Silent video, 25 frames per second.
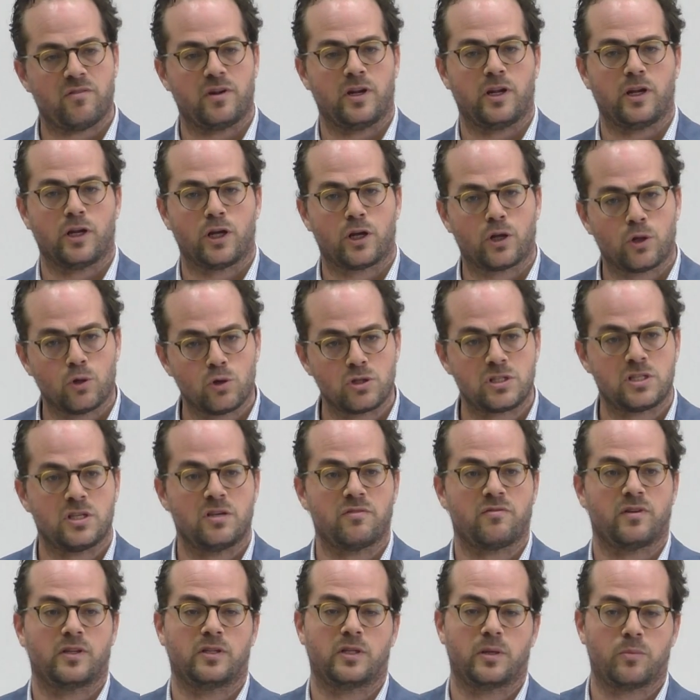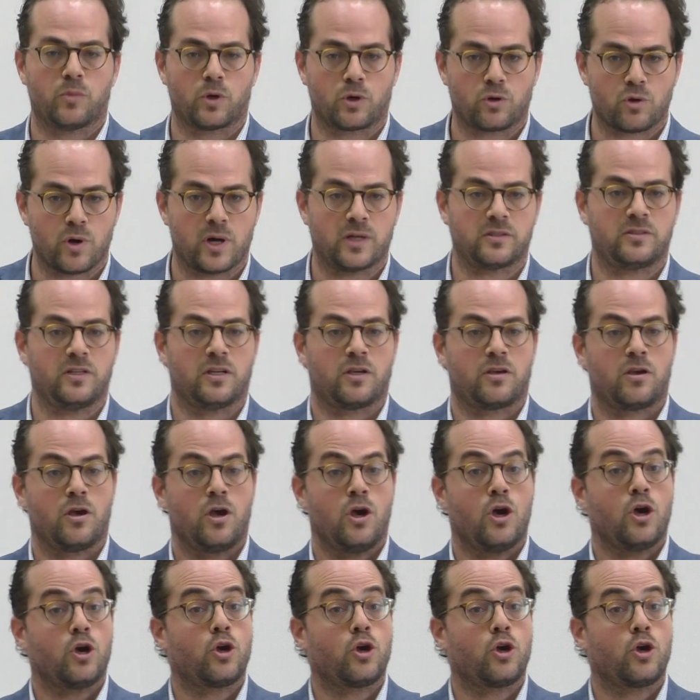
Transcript: and inclusive and democratic